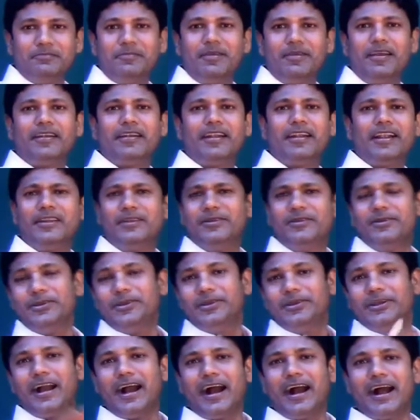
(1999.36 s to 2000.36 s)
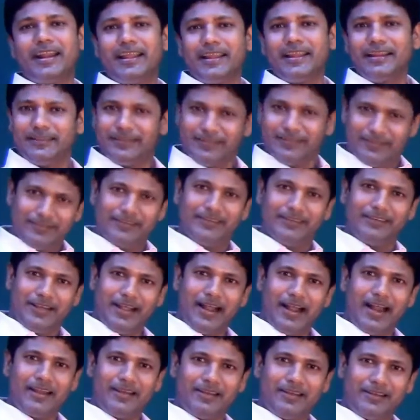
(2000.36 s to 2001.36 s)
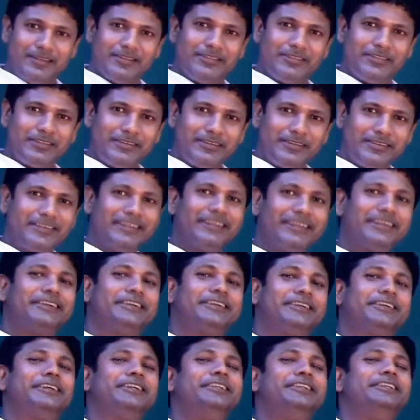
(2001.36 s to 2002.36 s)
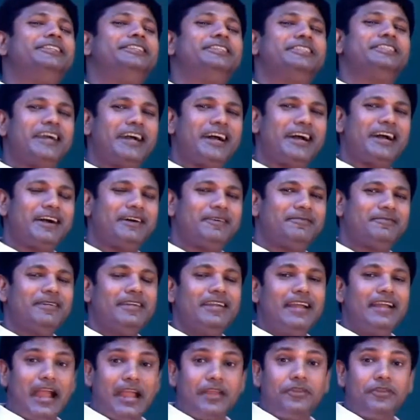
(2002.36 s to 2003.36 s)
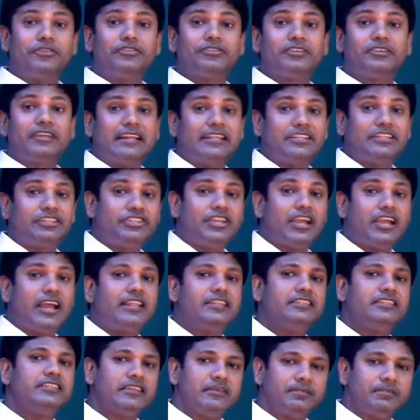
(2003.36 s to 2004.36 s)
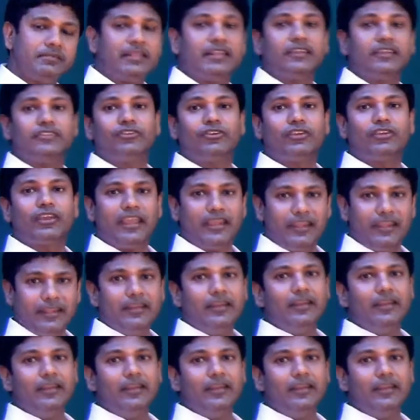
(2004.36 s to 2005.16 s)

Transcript: matter. I know you got it. You got it, didn't you? Good job. I know it's kind of challenging, but that's okay.